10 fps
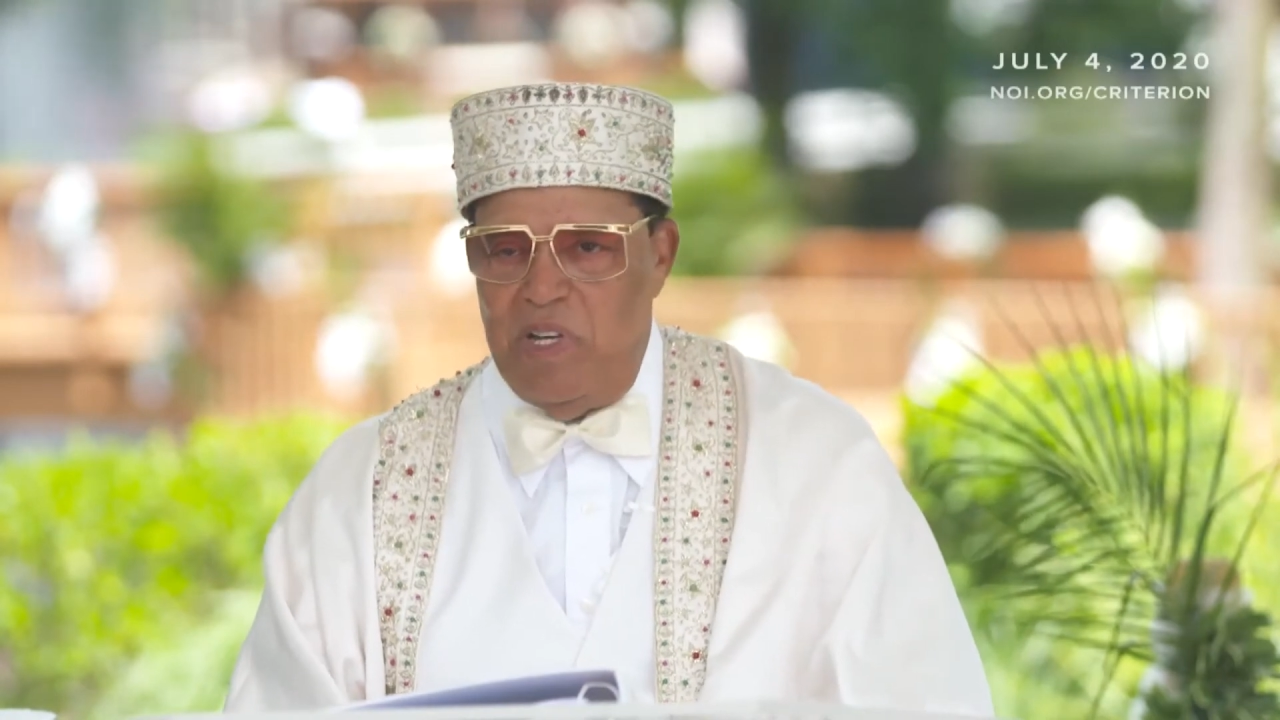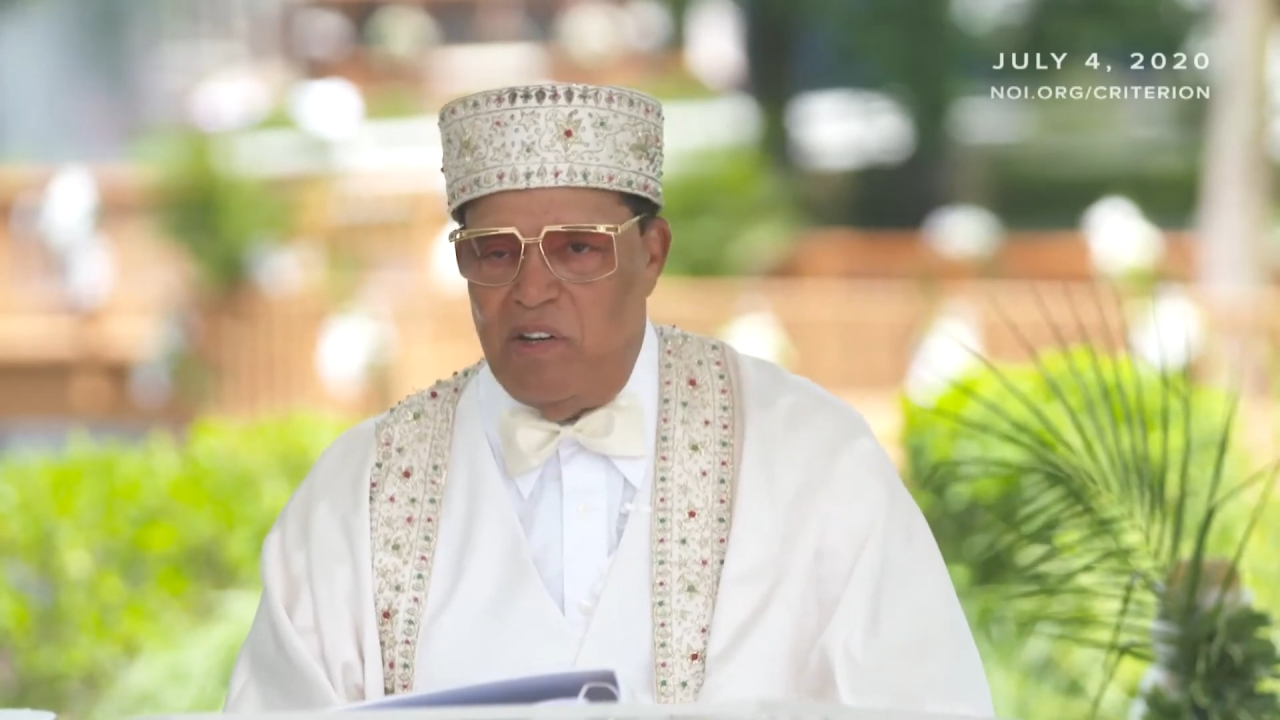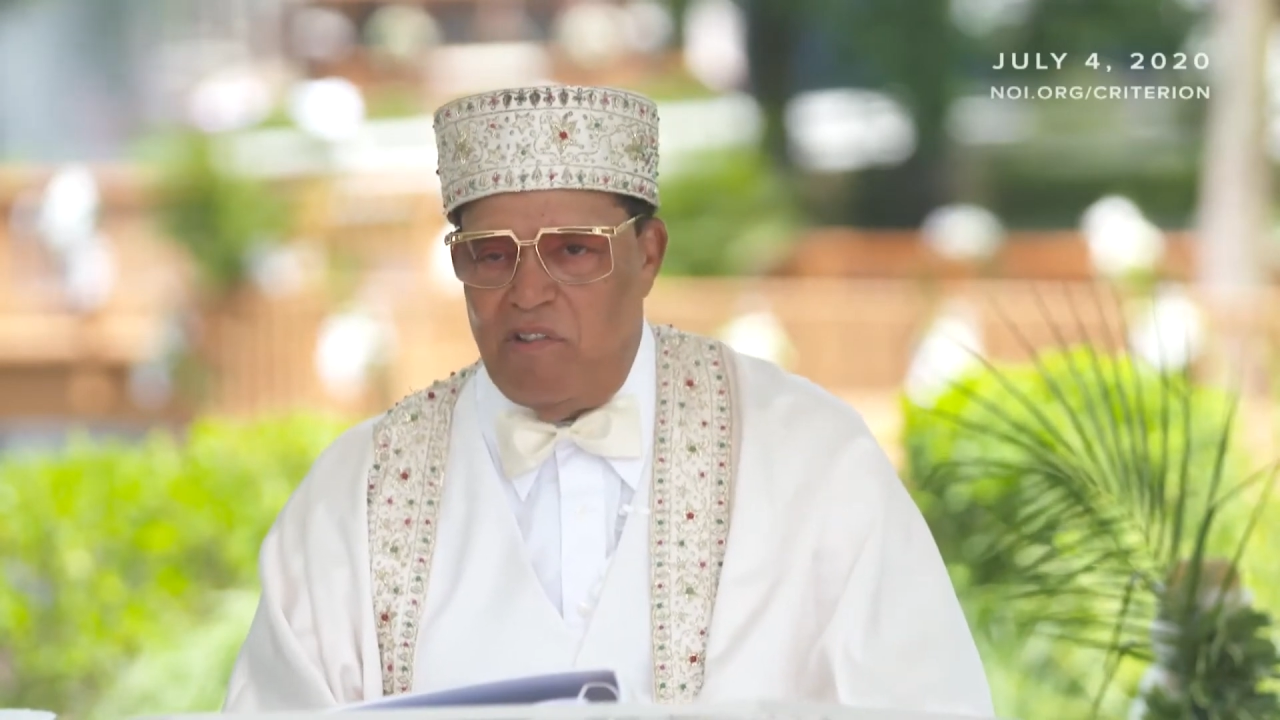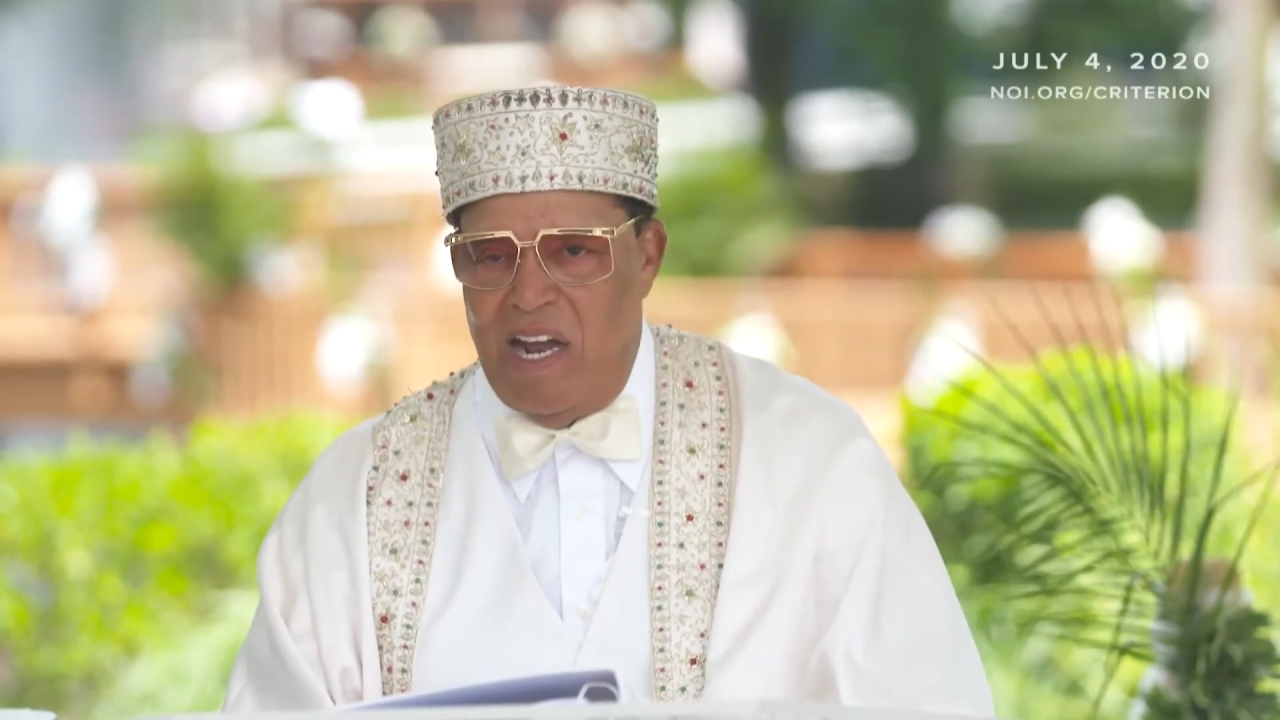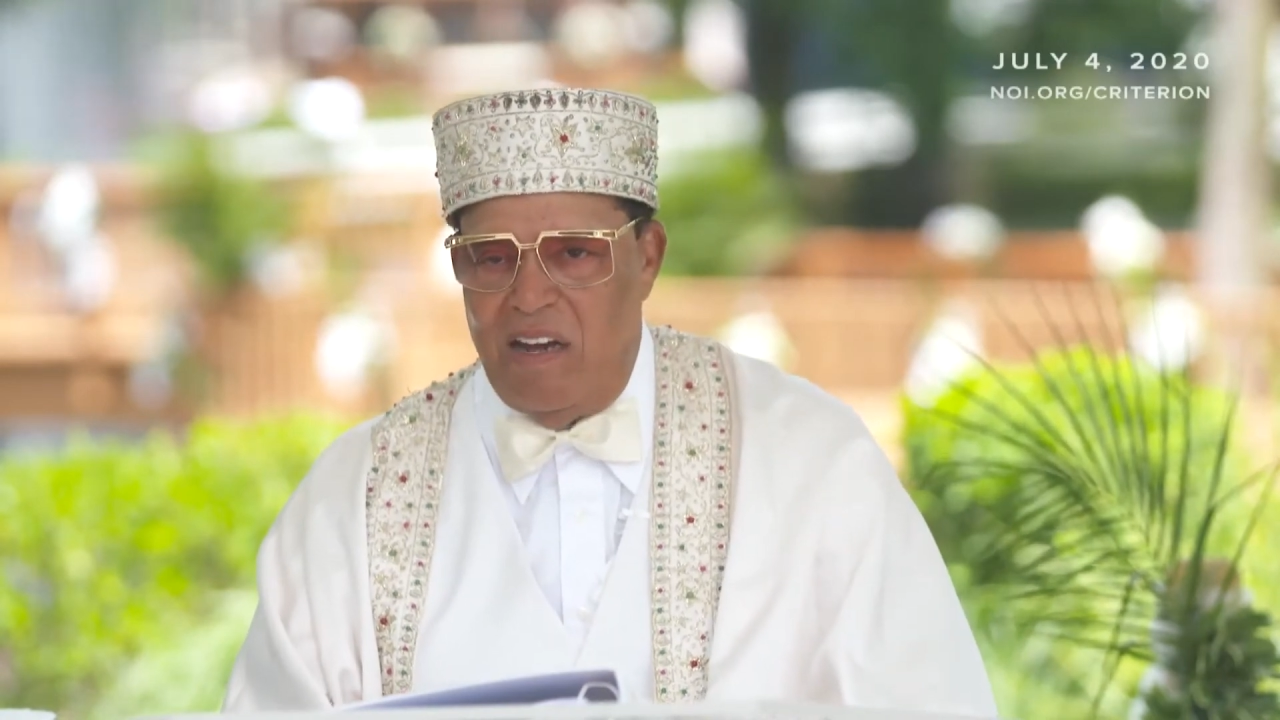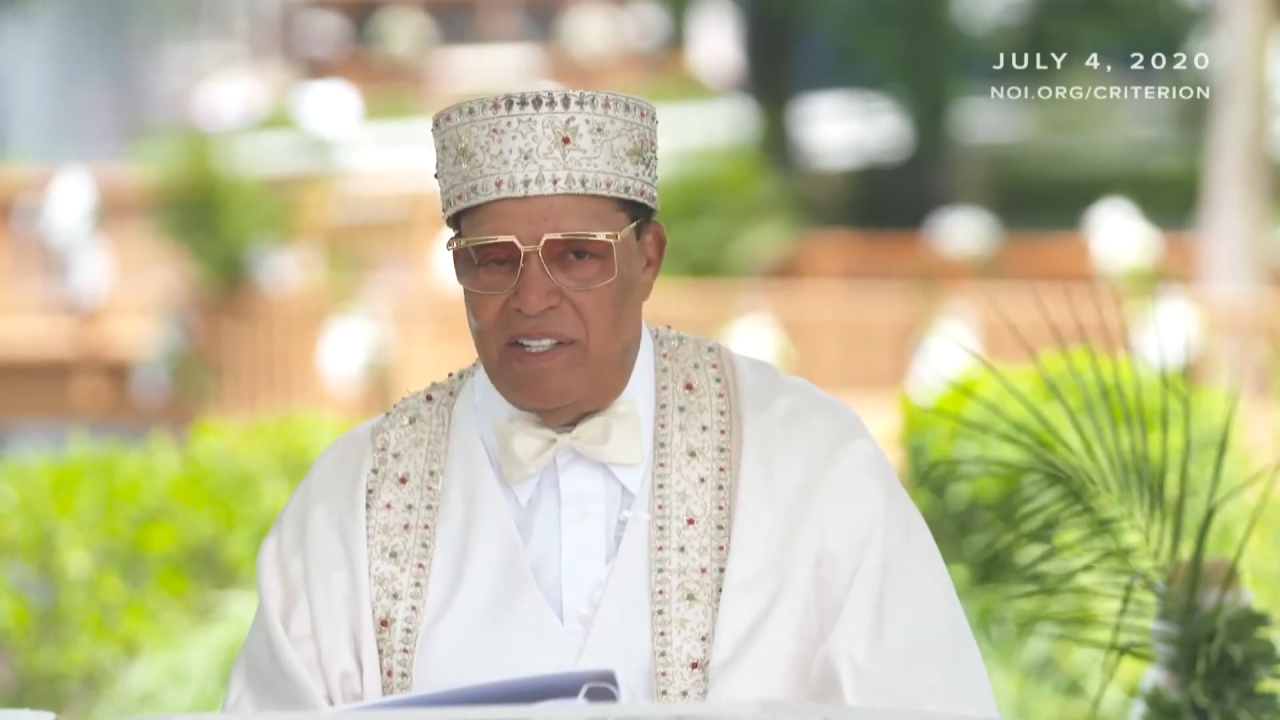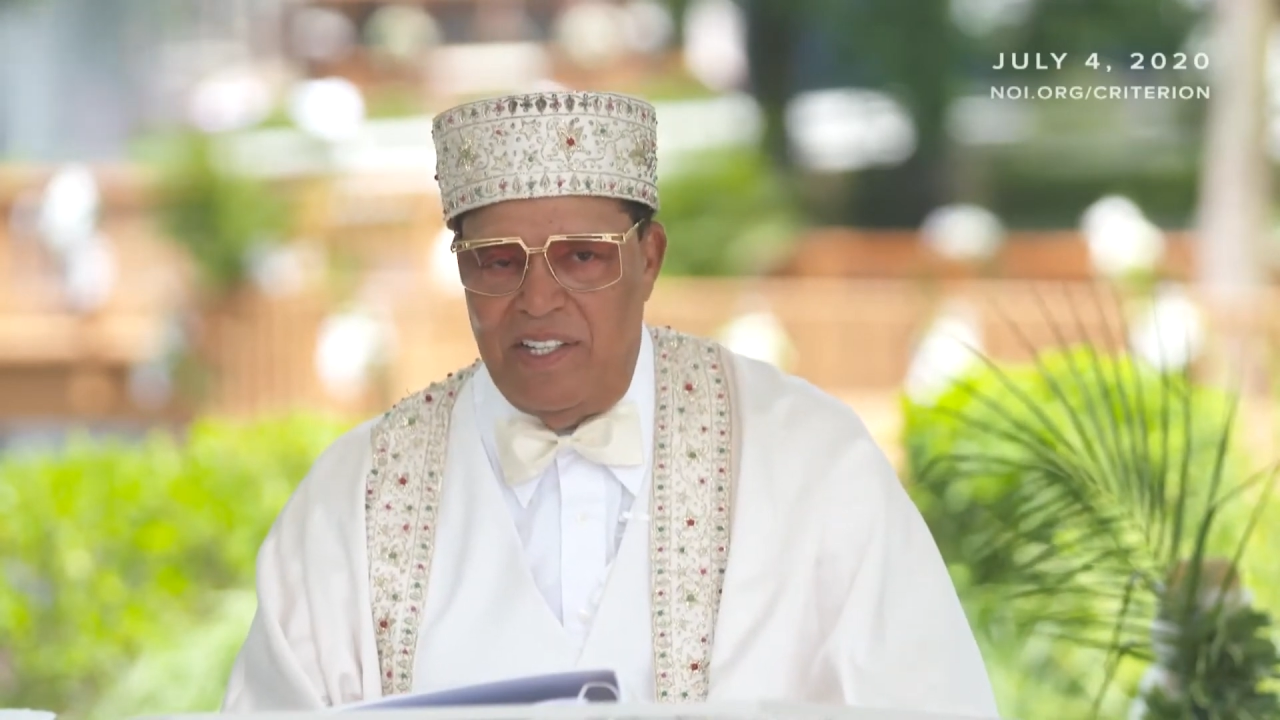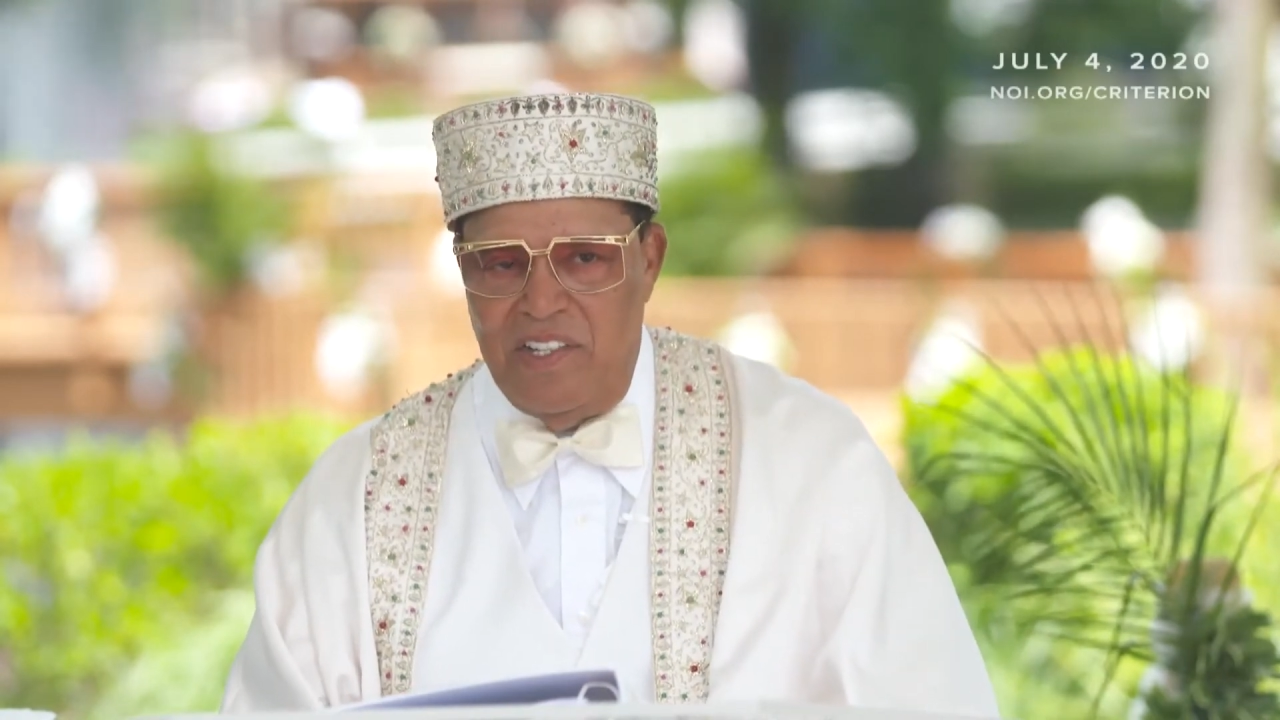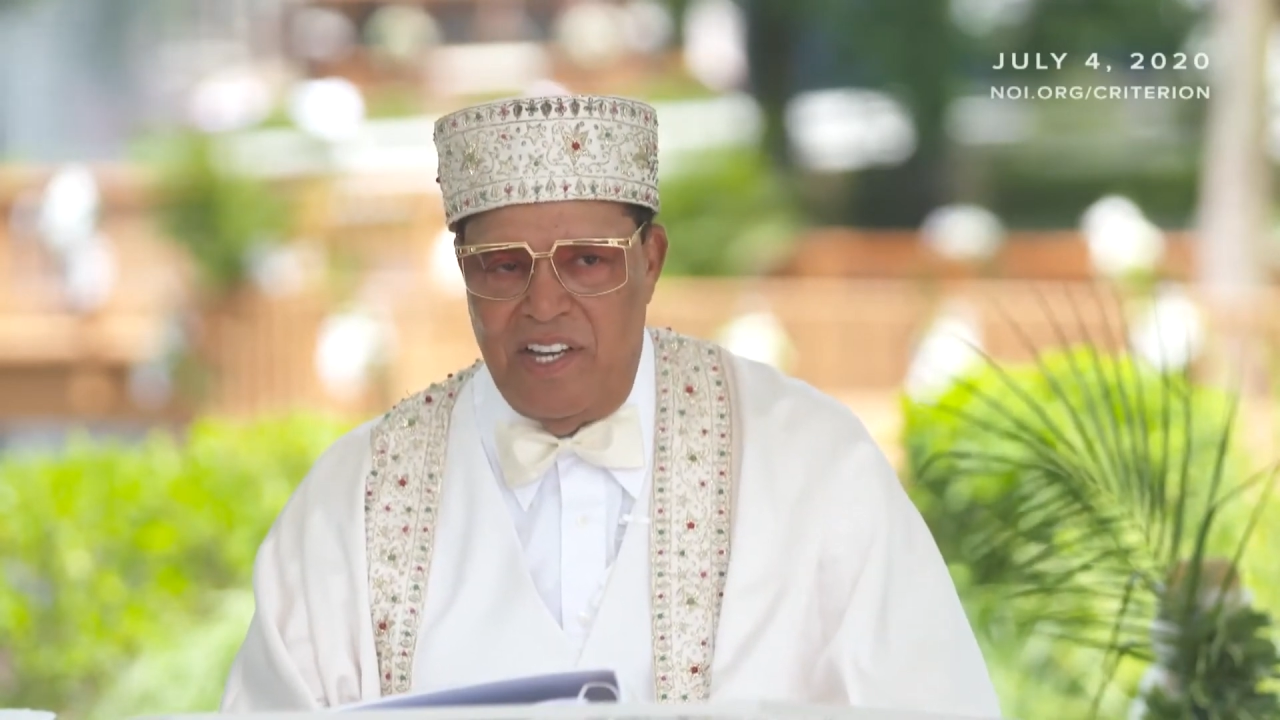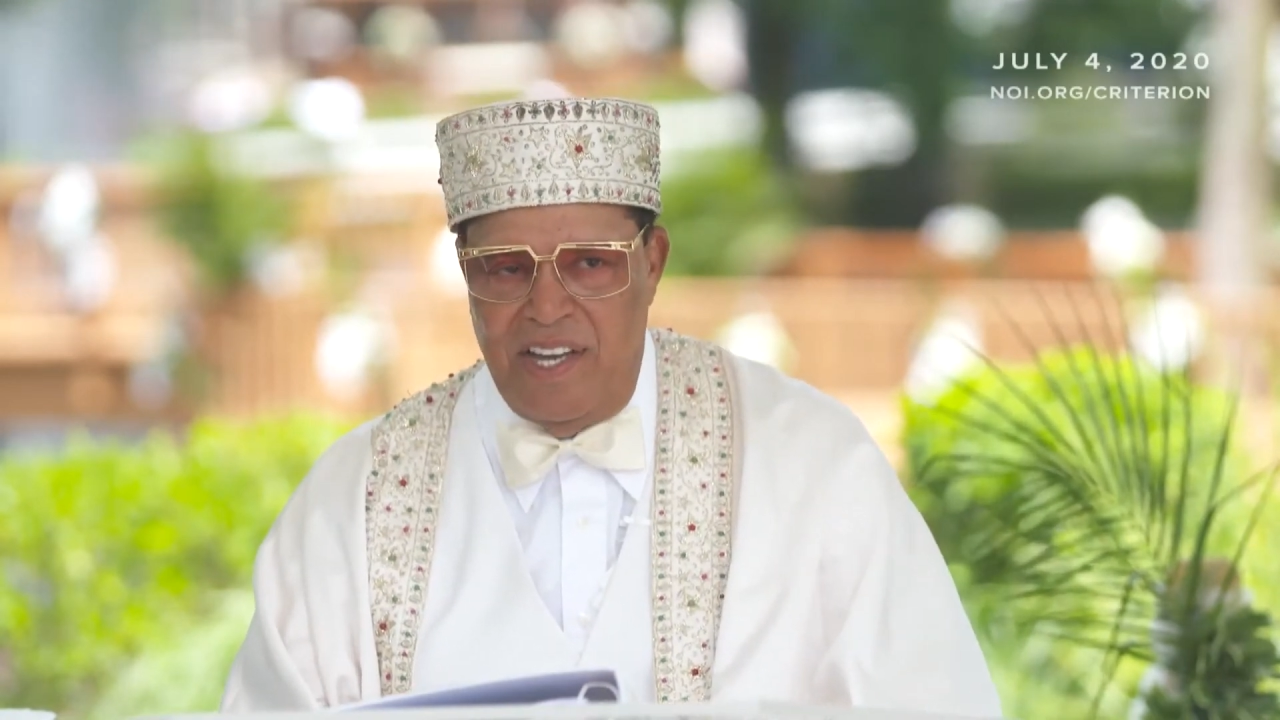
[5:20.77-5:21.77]
around in
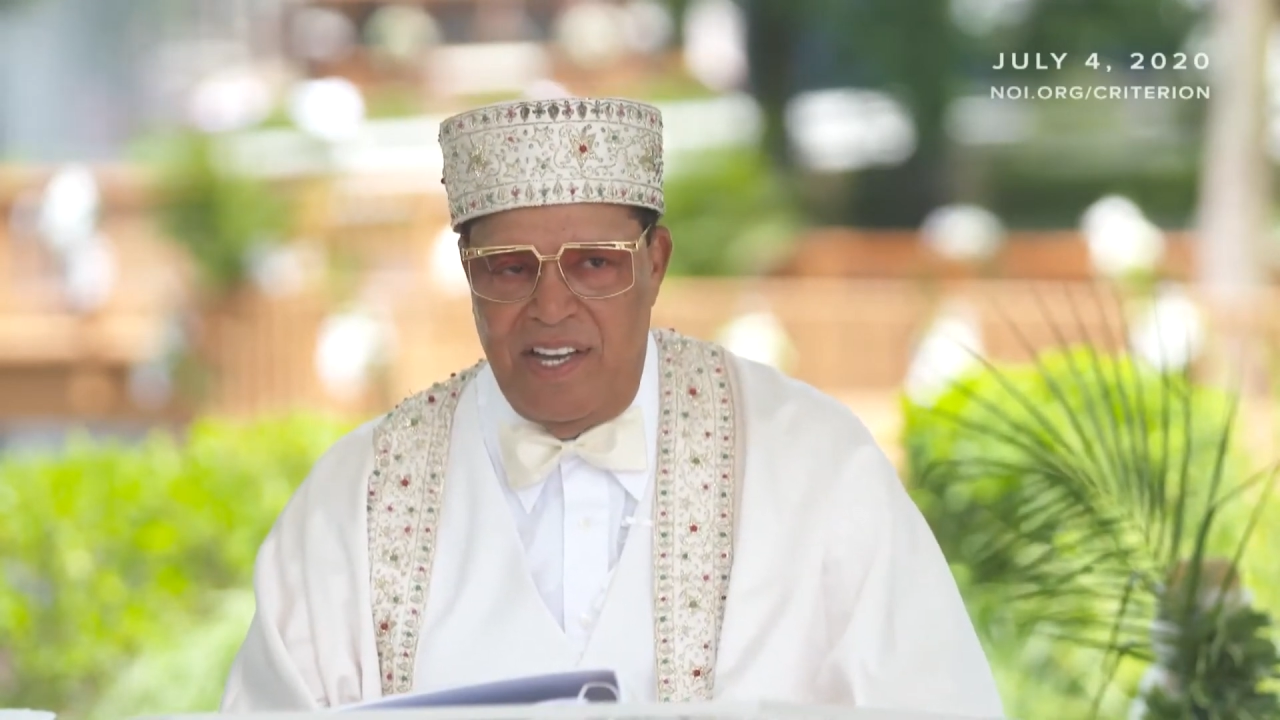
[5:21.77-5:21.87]
your head,